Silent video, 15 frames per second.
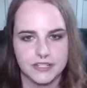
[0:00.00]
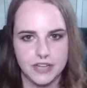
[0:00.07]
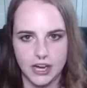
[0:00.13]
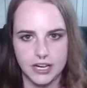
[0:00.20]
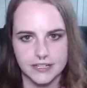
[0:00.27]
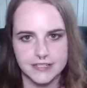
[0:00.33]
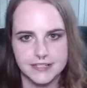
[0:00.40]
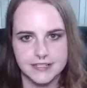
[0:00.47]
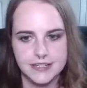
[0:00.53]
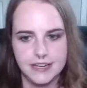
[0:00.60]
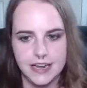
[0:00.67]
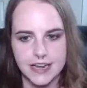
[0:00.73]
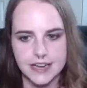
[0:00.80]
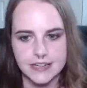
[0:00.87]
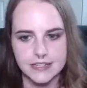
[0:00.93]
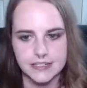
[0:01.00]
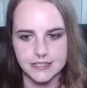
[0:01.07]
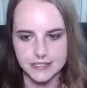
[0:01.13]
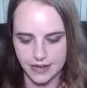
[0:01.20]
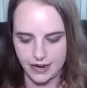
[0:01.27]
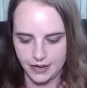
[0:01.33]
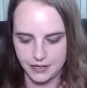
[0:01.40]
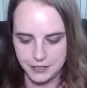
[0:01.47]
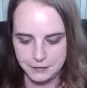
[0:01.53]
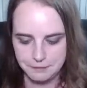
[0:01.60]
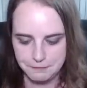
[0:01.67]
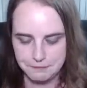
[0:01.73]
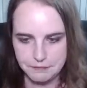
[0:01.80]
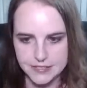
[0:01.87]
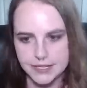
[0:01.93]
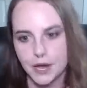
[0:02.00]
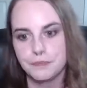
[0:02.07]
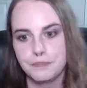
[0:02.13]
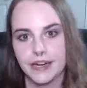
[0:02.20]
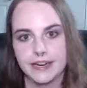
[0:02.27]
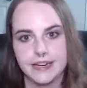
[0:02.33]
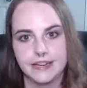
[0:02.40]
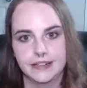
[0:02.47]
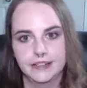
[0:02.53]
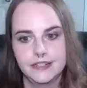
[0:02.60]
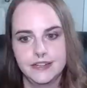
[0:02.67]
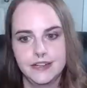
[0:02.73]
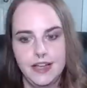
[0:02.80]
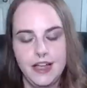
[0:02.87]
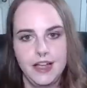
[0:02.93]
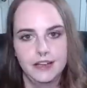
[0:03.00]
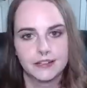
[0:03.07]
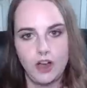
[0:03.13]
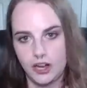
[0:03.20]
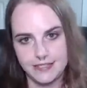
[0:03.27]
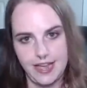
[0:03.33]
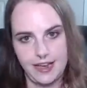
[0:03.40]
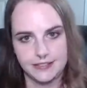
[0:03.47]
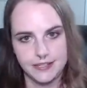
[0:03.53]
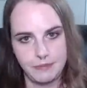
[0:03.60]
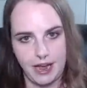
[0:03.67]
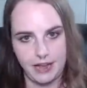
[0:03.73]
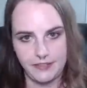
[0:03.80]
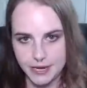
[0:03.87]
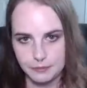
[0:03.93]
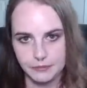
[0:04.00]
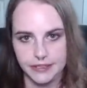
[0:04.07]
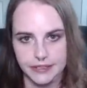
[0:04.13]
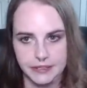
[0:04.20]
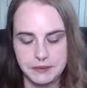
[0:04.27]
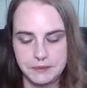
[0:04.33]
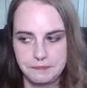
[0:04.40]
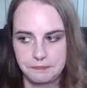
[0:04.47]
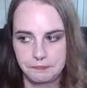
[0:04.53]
doxxed, and um, somebody contacted my family.